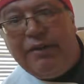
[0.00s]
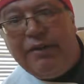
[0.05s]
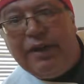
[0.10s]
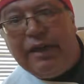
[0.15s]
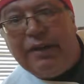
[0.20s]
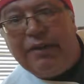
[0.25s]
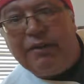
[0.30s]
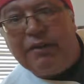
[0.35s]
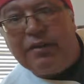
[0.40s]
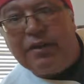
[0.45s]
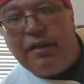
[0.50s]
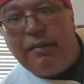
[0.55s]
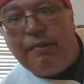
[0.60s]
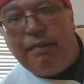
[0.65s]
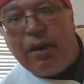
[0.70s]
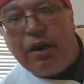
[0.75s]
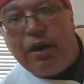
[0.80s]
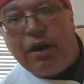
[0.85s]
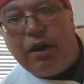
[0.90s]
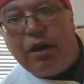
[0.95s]
That was in
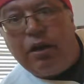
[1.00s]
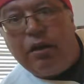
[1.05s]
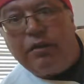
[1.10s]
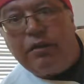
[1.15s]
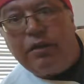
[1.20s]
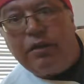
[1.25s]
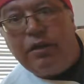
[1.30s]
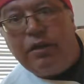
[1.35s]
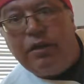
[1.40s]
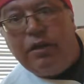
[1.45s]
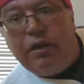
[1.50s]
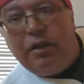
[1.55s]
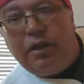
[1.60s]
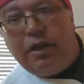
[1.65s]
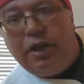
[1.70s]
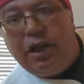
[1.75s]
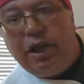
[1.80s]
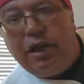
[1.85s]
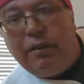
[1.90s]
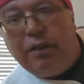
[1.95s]
March,
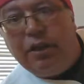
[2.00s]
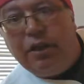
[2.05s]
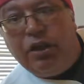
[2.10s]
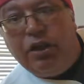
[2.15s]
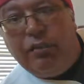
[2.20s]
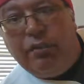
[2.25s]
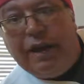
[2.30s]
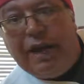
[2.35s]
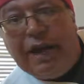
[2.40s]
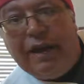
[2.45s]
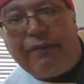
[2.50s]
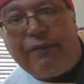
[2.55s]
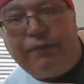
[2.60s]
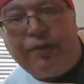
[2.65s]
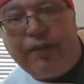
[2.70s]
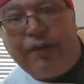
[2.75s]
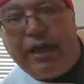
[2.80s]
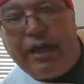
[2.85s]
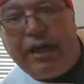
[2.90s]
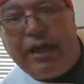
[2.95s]
a little bit after the